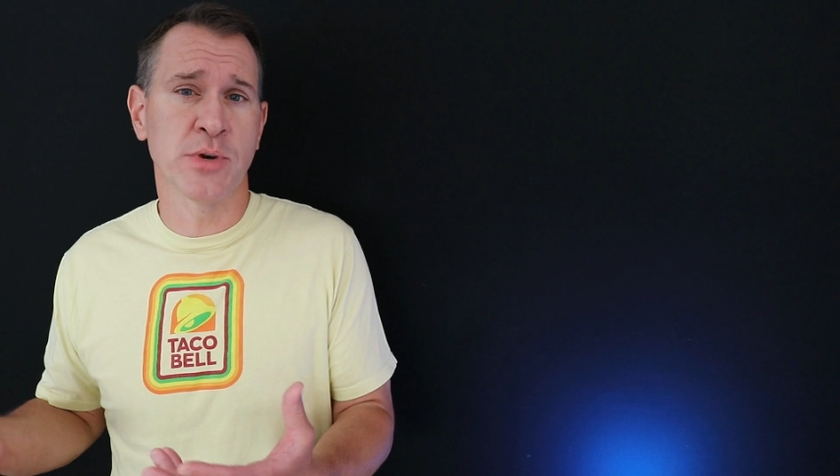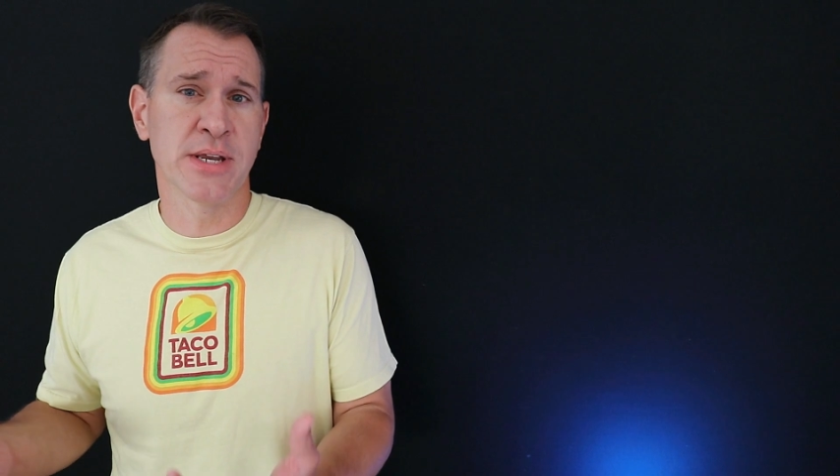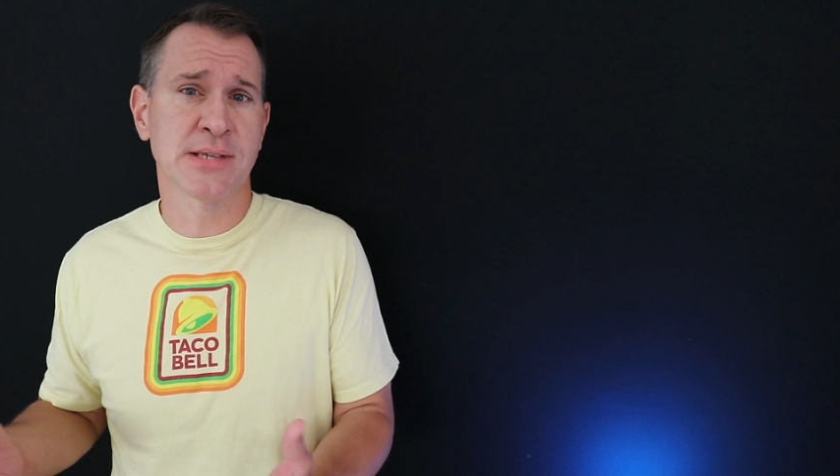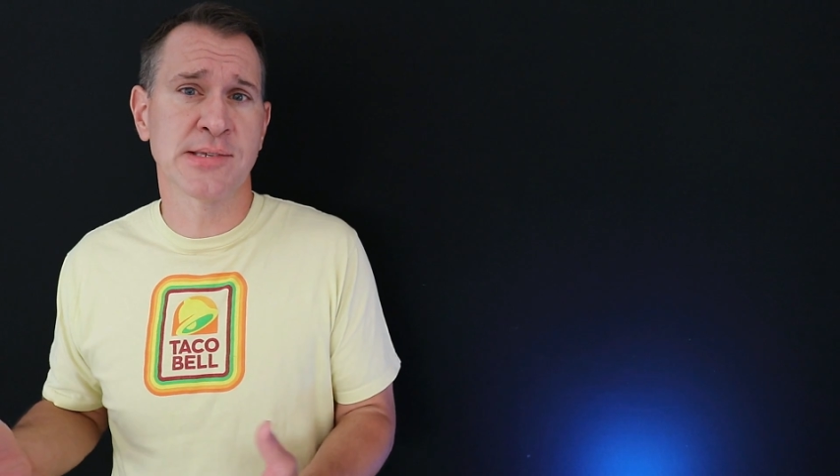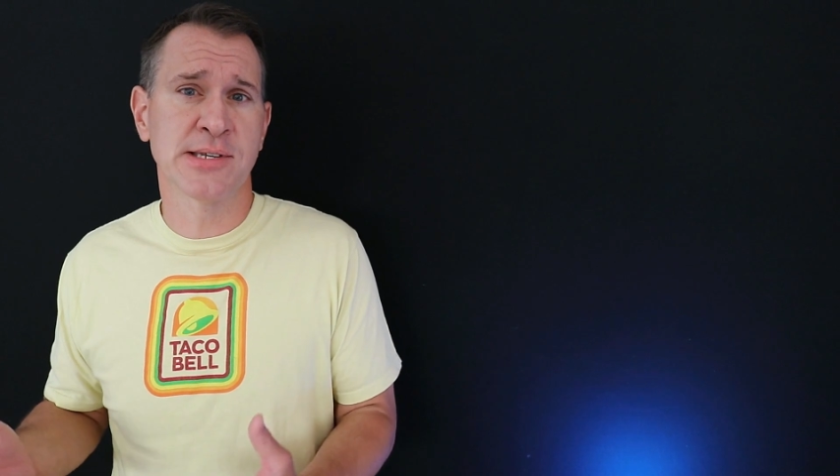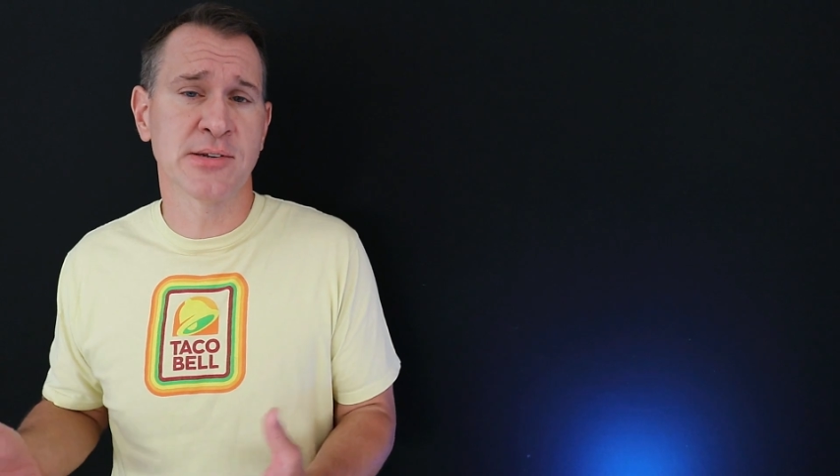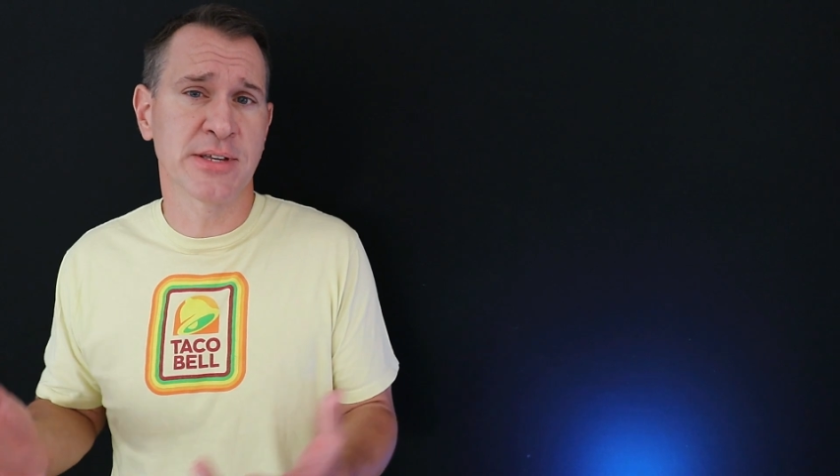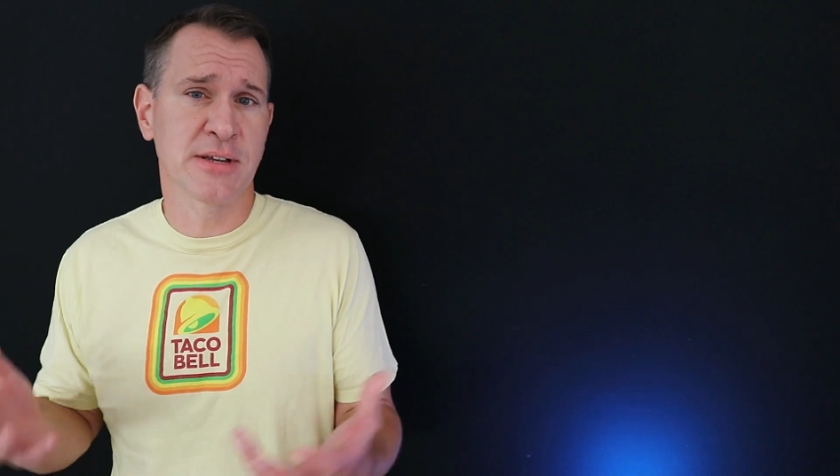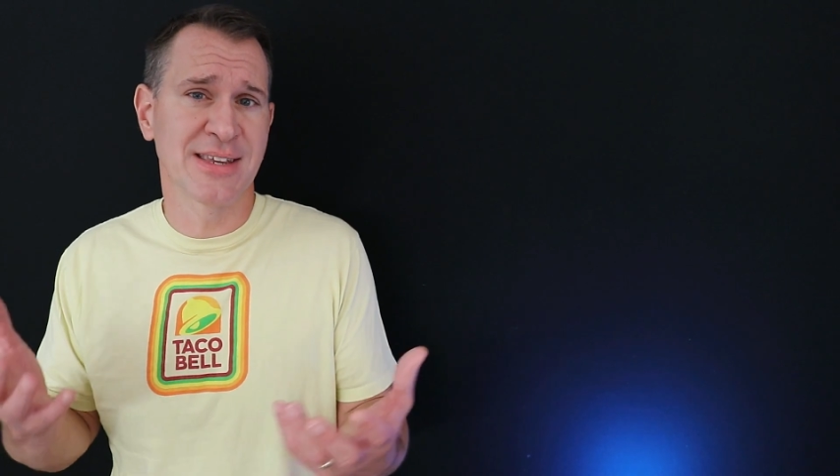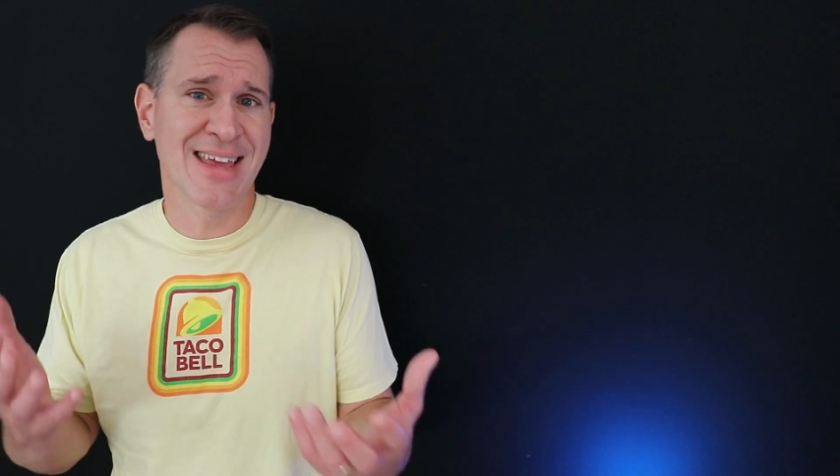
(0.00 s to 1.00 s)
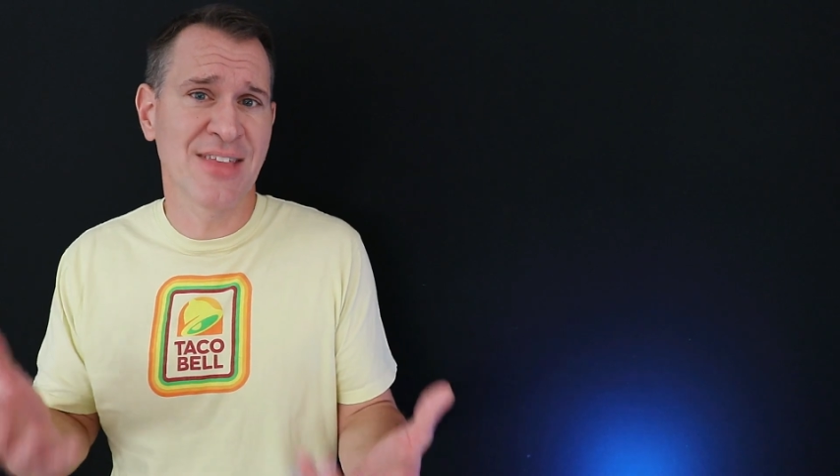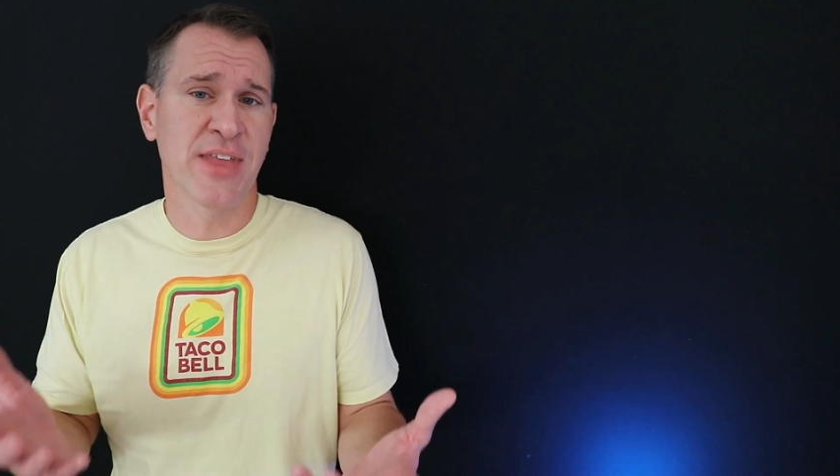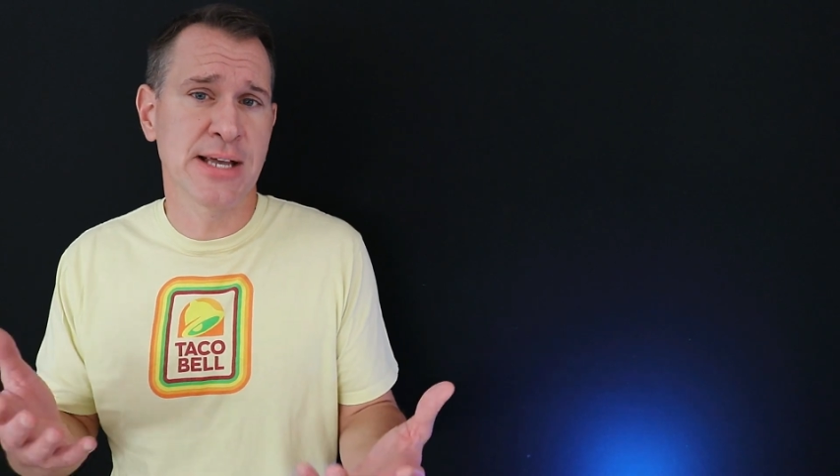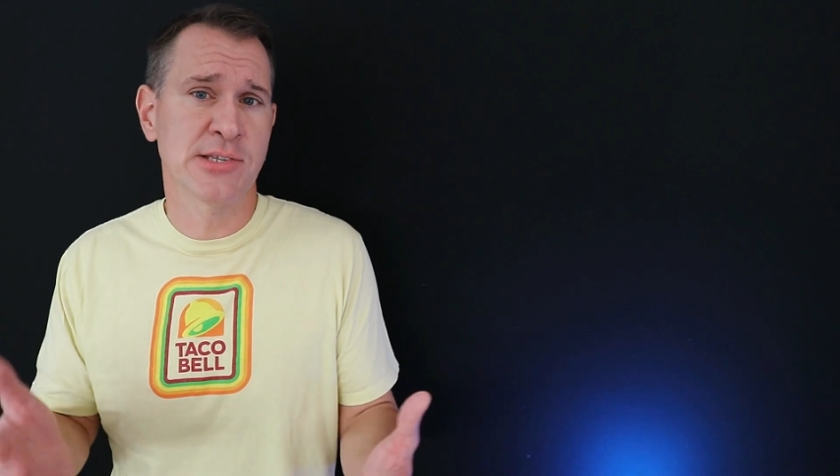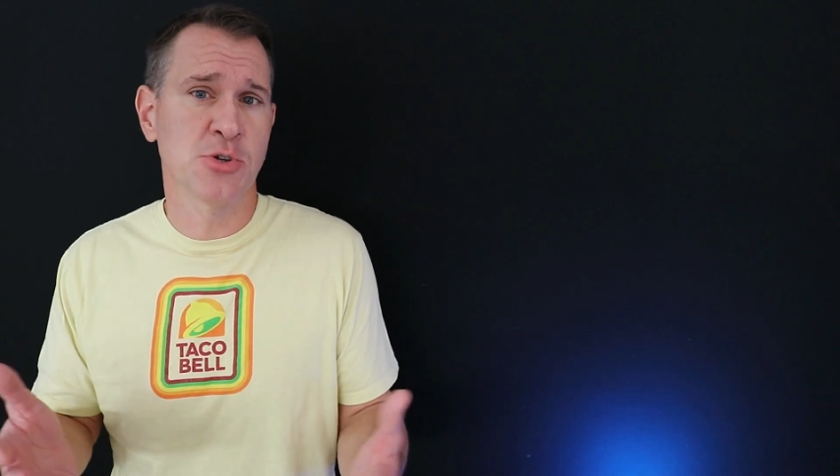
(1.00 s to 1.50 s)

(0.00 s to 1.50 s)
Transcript: you necessarily could get that